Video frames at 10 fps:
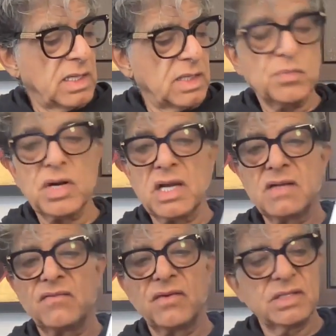and
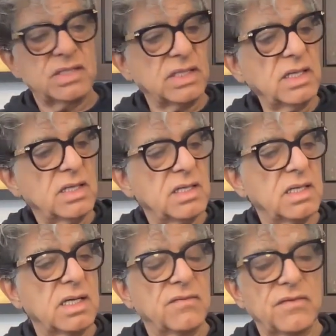Brian Fertig,
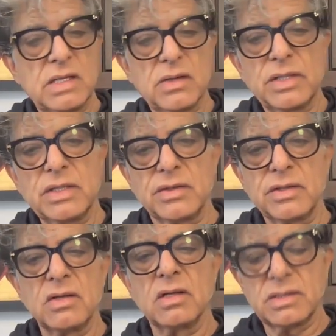a fellow
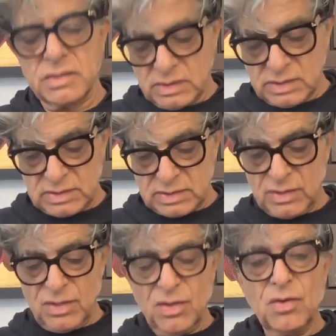endocrinologist,
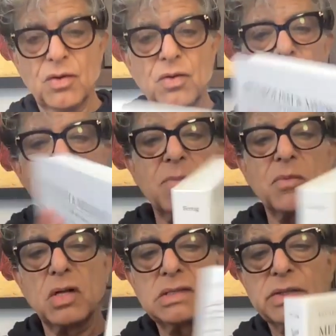whom
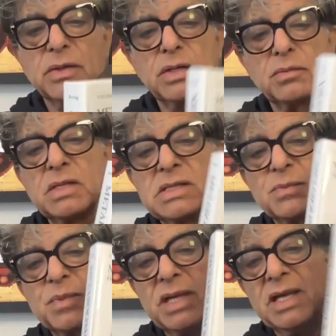I'm also going to be
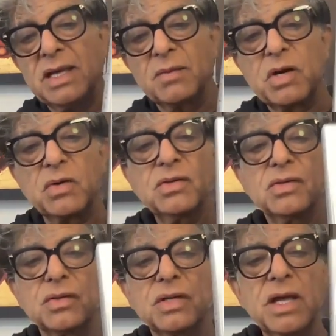speaking
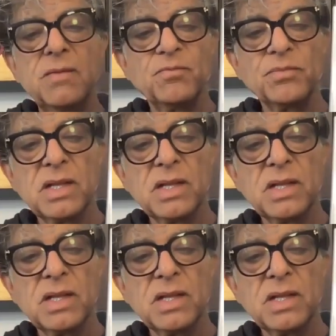about today